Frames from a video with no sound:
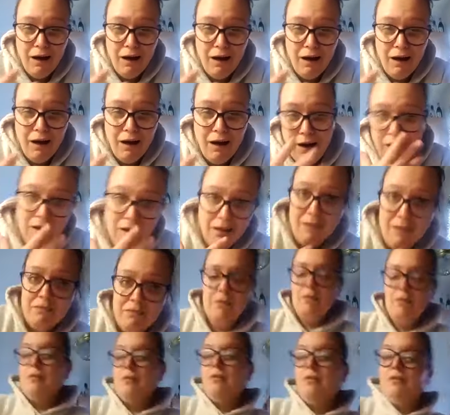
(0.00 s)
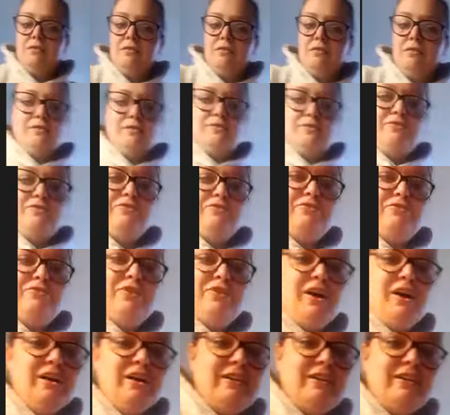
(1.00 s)
I was
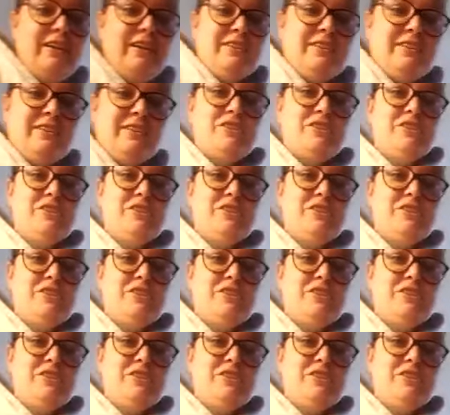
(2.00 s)
like, fucking